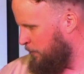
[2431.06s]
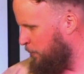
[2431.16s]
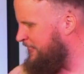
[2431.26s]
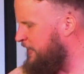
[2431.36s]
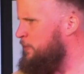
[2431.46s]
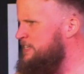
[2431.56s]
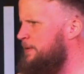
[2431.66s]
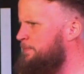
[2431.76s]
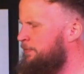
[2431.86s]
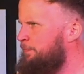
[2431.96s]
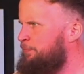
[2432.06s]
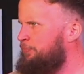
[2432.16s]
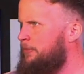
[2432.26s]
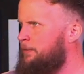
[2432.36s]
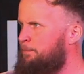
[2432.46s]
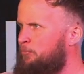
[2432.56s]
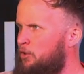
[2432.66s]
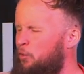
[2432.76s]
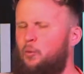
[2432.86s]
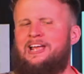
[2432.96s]
We think when
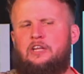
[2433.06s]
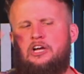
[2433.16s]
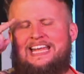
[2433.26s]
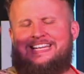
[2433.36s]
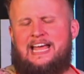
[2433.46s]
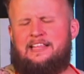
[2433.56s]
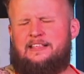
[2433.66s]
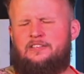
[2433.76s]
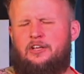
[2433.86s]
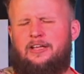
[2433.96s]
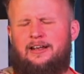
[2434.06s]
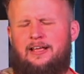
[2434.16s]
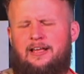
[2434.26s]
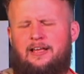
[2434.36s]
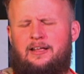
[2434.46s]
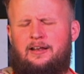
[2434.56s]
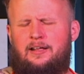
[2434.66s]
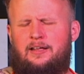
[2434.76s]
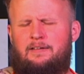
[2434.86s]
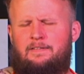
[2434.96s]
we look at death
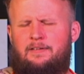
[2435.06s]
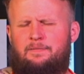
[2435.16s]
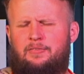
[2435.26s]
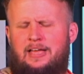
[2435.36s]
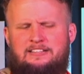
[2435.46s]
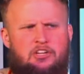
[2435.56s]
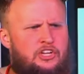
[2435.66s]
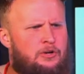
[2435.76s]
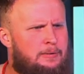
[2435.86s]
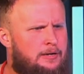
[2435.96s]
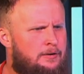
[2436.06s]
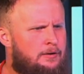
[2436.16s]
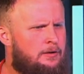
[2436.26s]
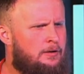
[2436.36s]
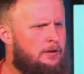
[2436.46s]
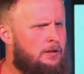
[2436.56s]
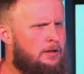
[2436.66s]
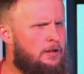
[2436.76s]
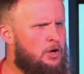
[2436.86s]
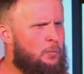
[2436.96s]
as a human.
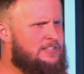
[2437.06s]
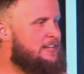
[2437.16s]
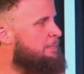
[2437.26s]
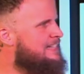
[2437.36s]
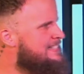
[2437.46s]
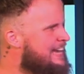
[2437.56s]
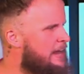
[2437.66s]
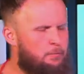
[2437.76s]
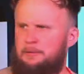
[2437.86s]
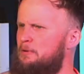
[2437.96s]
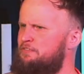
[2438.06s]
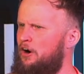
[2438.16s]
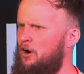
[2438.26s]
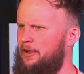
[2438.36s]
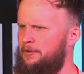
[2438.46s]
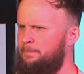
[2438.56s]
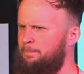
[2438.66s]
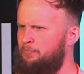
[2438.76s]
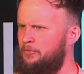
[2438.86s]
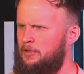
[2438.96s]
When something's dead, we move on.
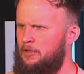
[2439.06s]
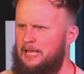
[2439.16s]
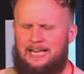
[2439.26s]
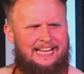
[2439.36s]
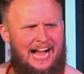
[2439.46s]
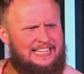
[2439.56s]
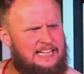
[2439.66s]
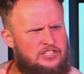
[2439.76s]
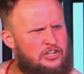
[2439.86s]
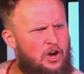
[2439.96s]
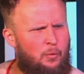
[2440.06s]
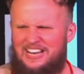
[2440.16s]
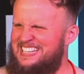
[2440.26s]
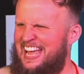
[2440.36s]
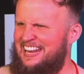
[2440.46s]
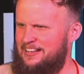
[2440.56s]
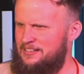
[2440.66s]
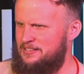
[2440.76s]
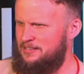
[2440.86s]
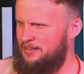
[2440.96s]
God doesn't know what dead
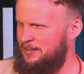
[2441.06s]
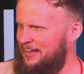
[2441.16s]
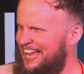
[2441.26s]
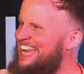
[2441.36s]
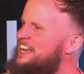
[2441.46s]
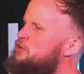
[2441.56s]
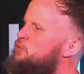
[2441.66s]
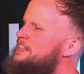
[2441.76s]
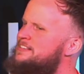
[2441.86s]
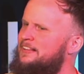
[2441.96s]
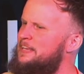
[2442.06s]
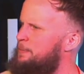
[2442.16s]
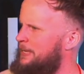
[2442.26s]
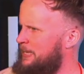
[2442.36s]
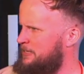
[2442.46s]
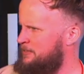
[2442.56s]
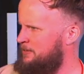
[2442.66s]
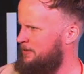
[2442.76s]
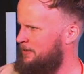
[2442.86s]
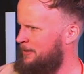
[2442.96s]
is. He knows what sleeping
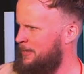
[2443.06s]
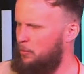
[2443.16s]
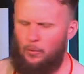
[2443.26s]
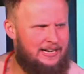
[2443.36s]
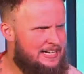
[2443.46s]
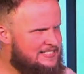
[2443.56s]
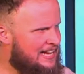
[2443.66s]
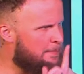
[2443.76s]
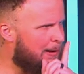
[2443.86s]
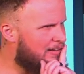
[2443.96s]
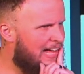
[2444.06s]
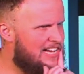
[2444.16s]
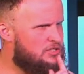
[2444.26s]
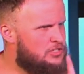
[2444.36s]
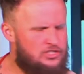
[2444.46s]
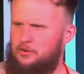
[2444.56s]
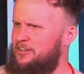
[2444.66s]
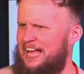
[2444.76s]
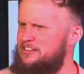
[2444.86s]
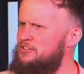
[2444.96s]
is. What did he say about Lazarus? No,
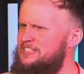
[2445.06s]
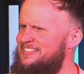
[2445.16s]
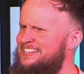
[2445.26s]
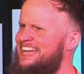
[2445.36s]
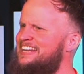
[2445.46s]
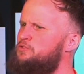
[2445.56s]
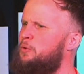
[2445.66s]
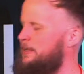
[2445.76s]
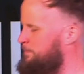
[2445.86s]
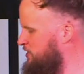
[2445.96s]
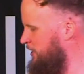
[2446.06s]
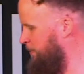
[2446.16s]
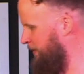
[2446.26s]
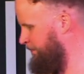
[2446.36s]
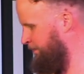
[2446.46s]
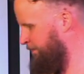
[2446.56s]
Lazarus isn't dead. He's what? Sleeping.